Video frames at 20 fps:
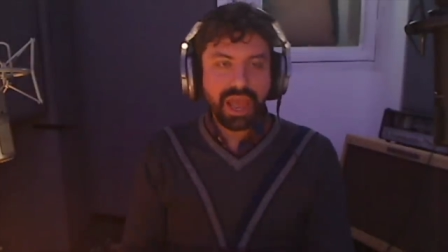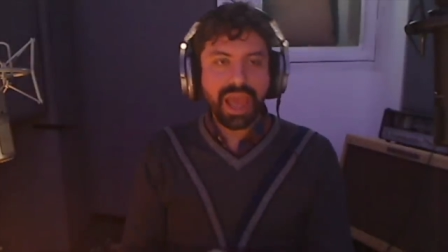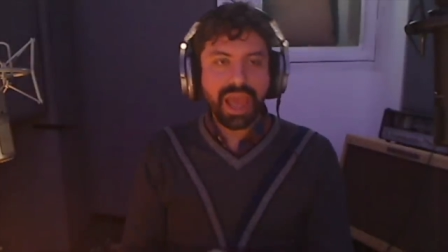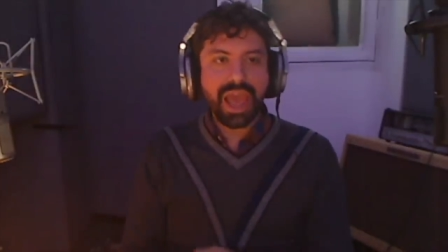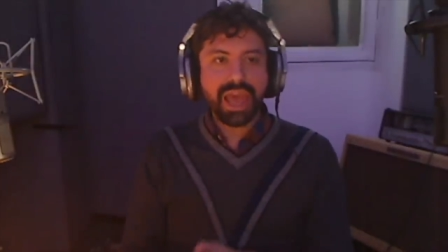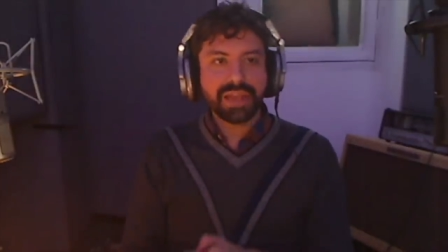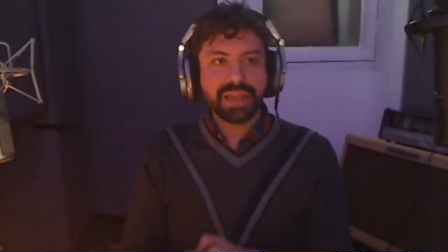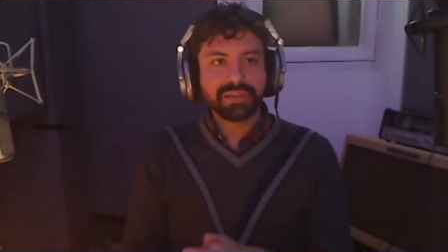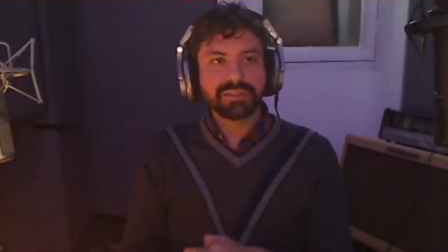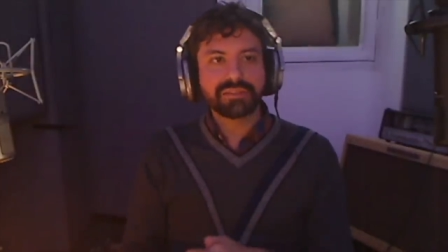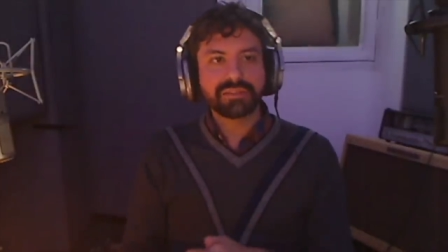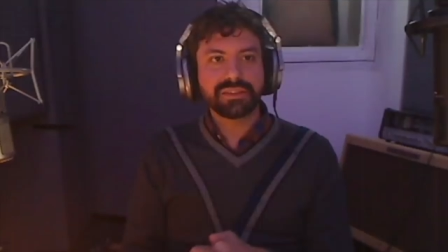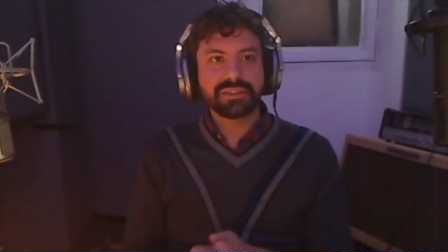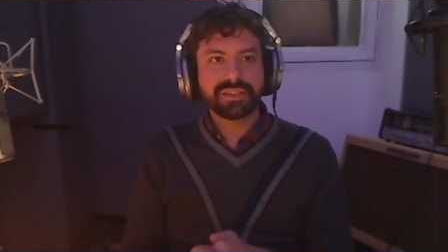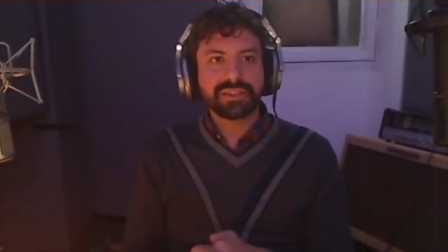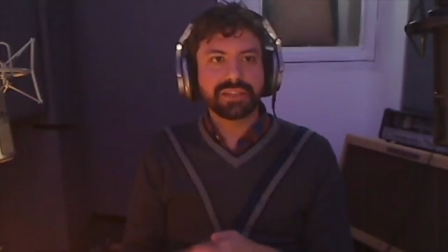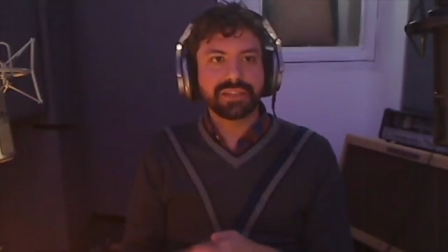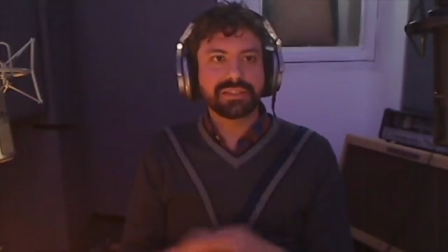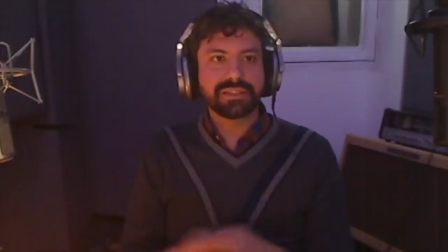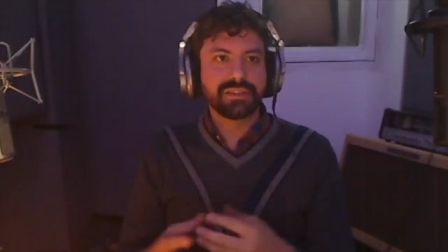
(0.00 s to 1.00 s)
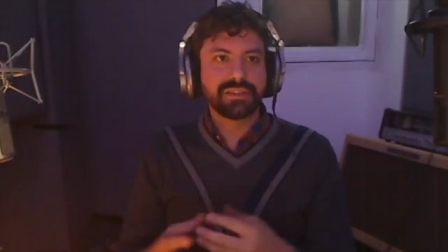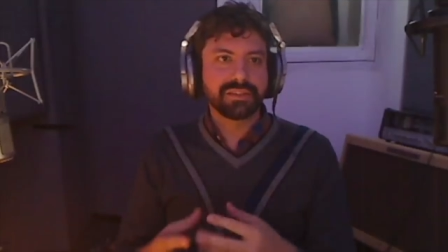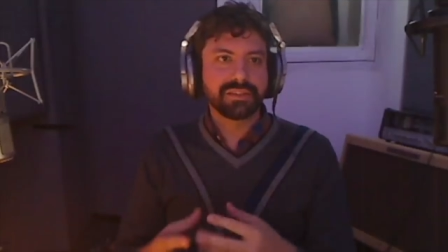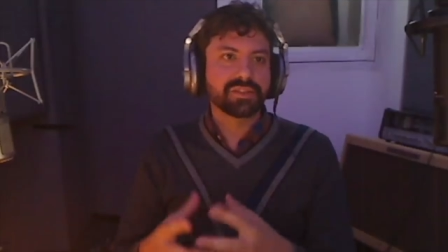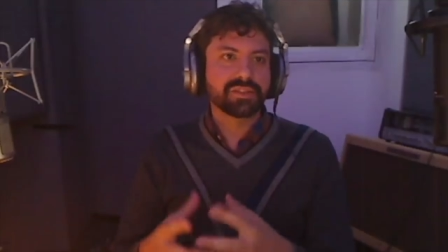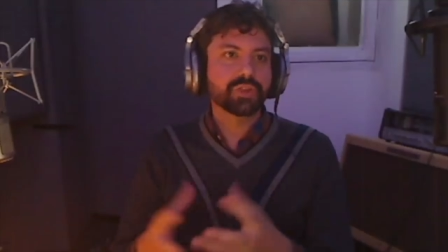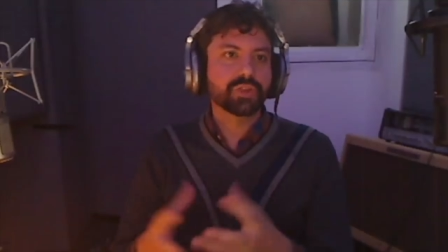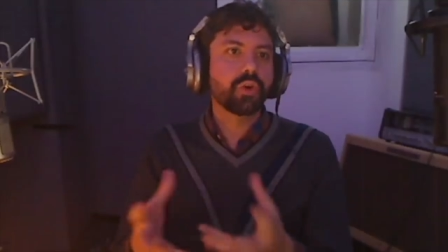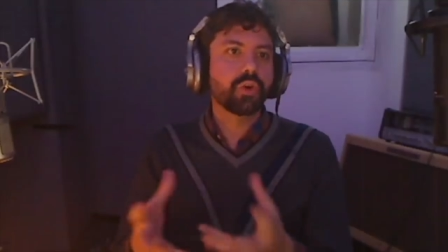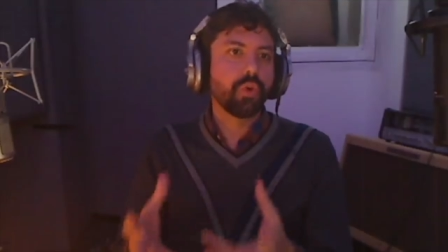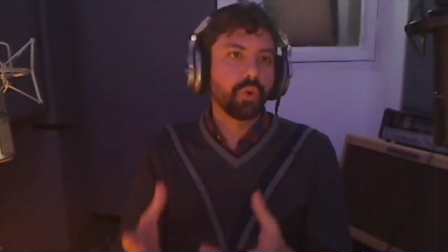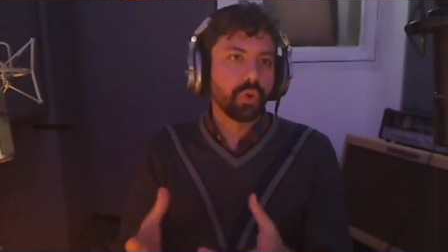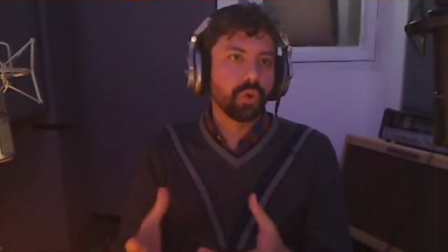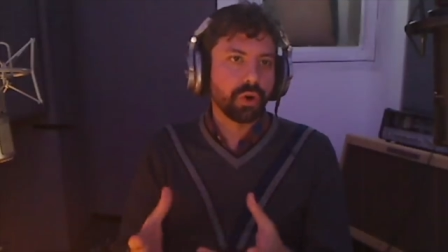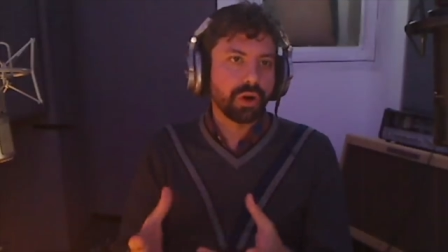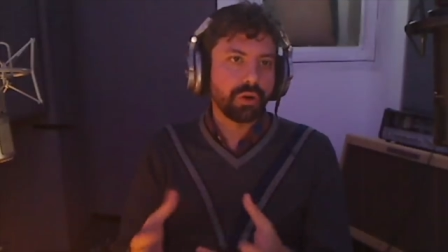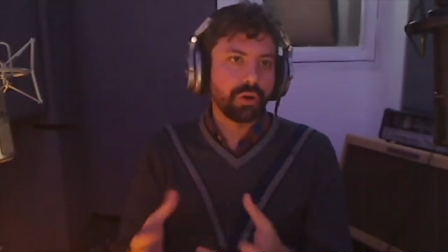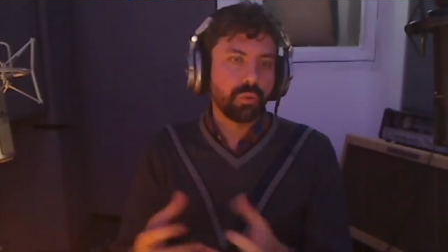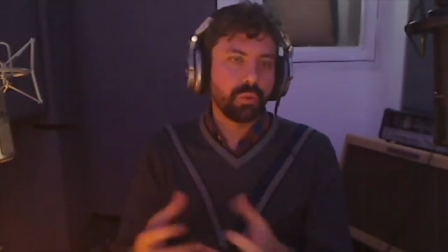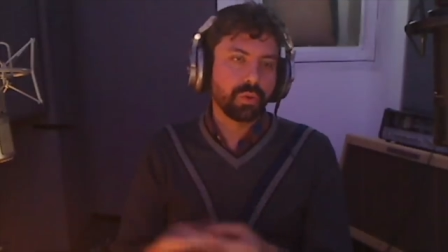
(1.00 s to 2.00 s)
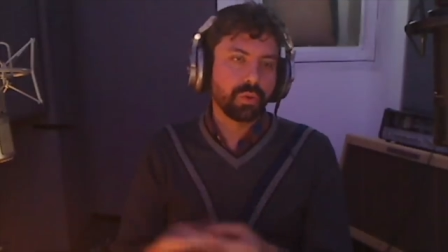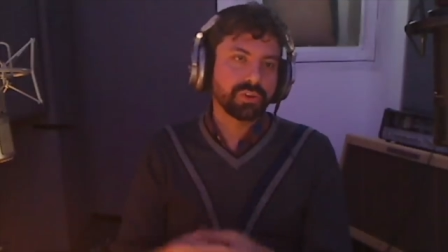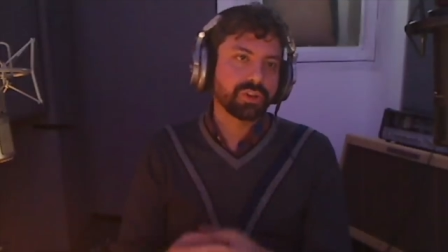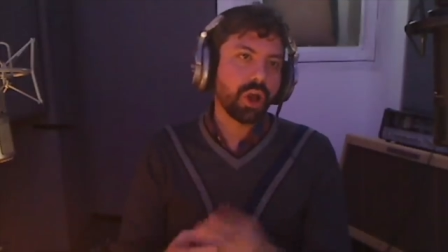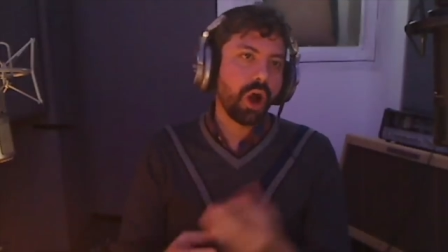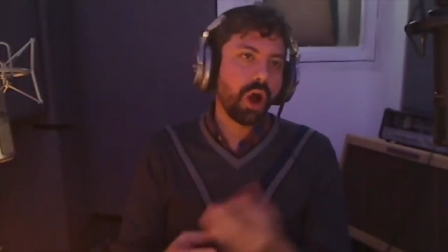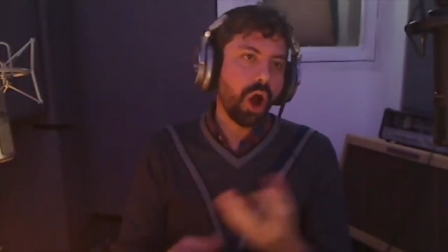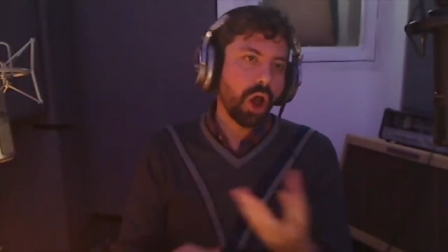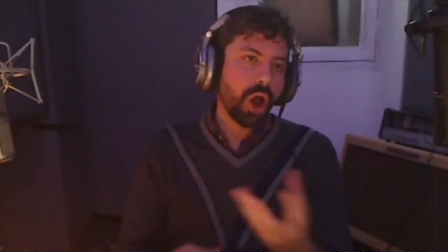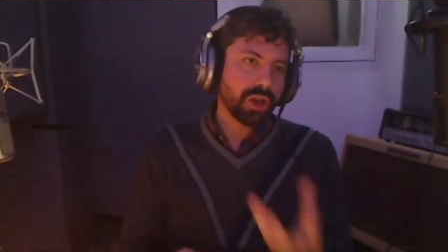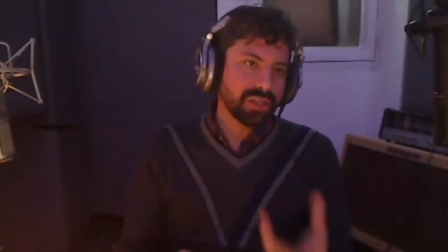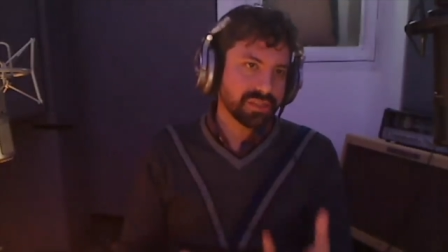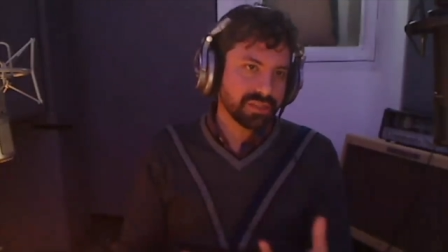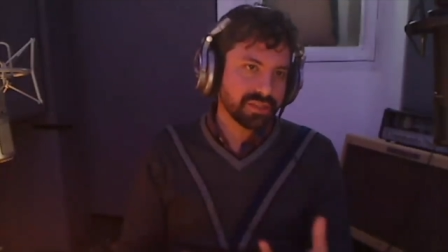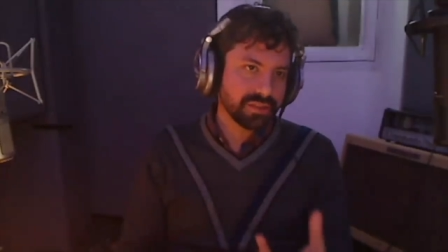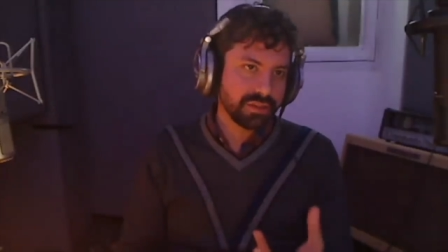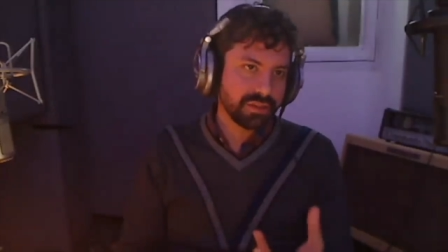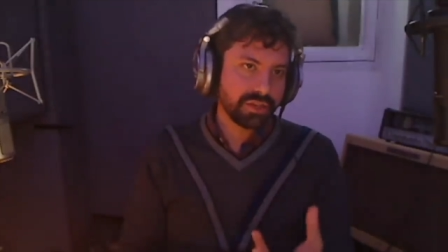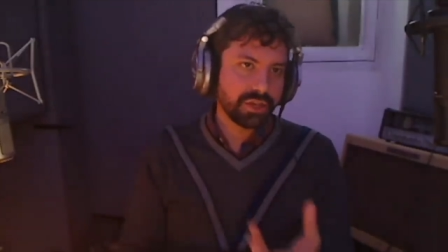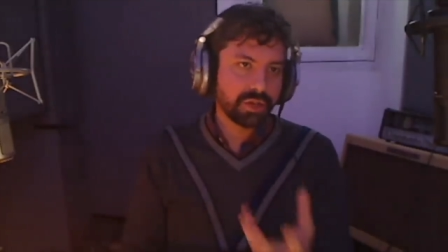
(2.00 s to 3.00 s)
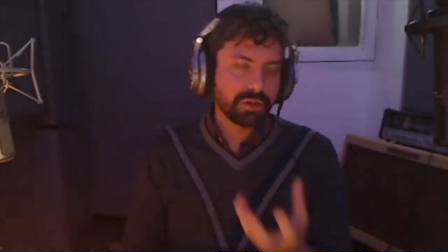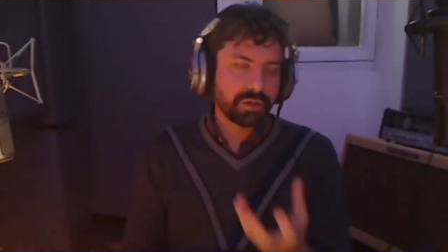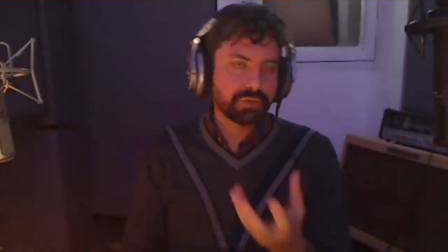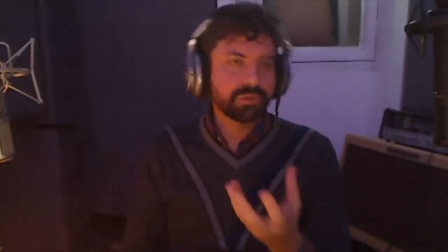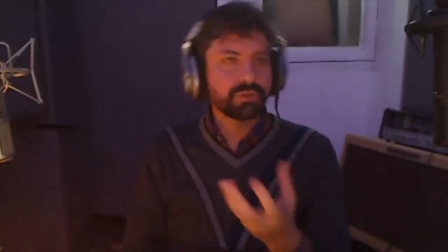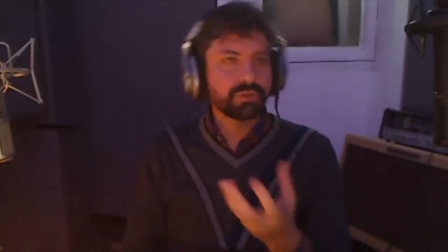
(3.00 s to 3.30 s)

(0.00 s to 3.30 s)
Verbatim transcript: and that the score was honestly